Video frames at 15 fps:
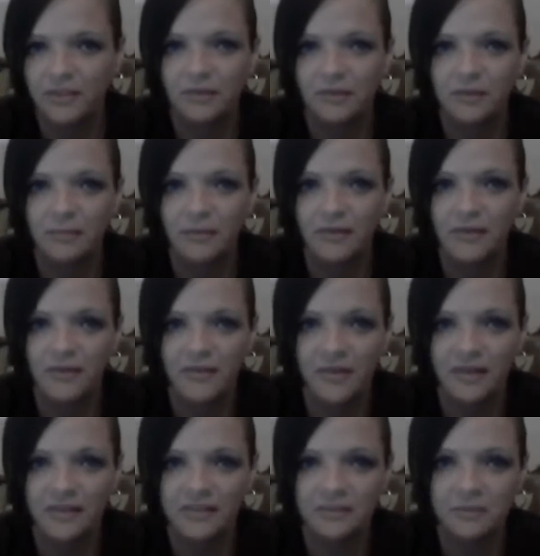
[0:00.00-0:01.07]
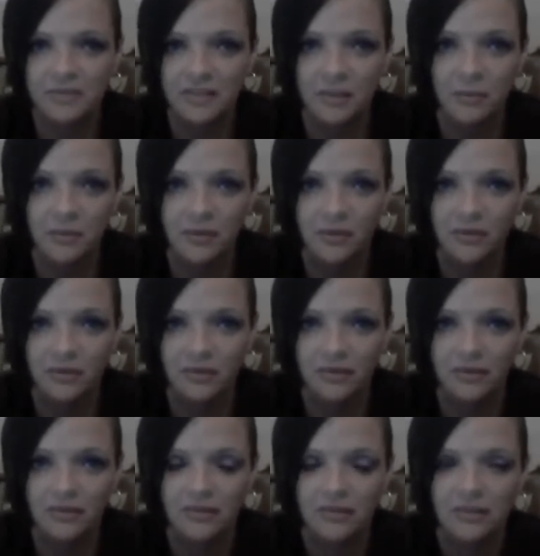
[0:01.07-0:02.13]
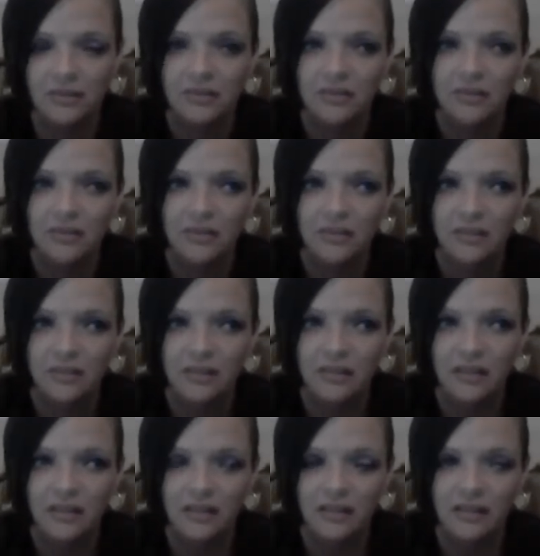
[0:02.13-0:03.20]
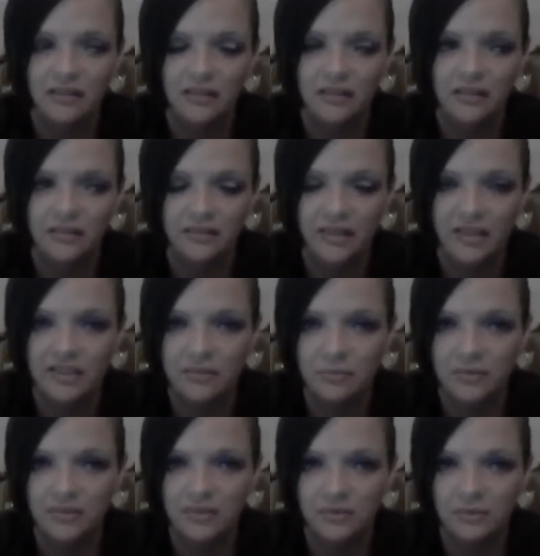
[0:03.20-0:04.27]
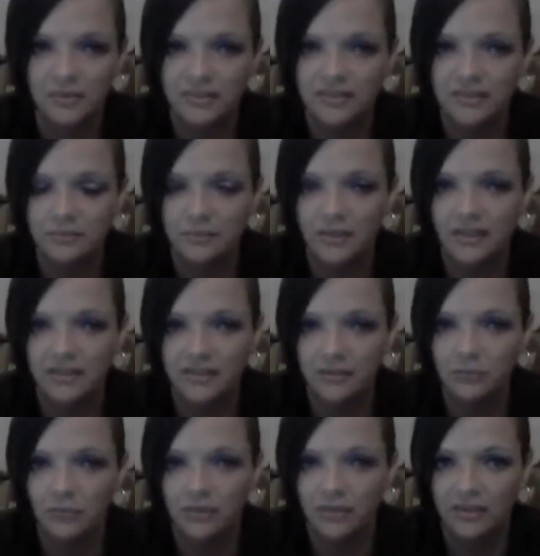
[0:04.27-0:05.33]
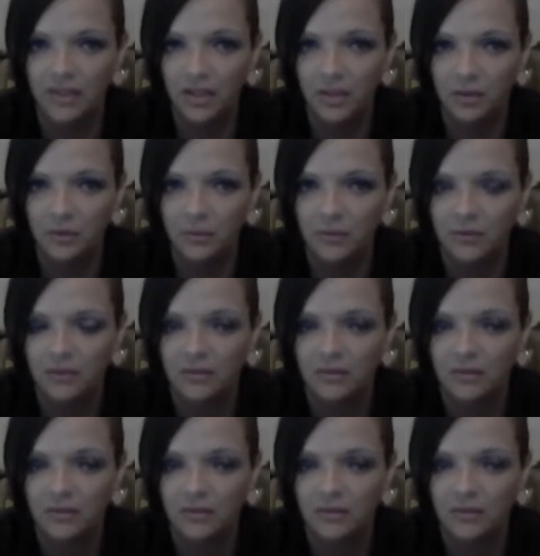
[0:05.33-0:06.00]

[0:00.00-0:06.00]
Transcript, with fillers: heard about the things that was going on and that's one of the reasons why I didn't want to go.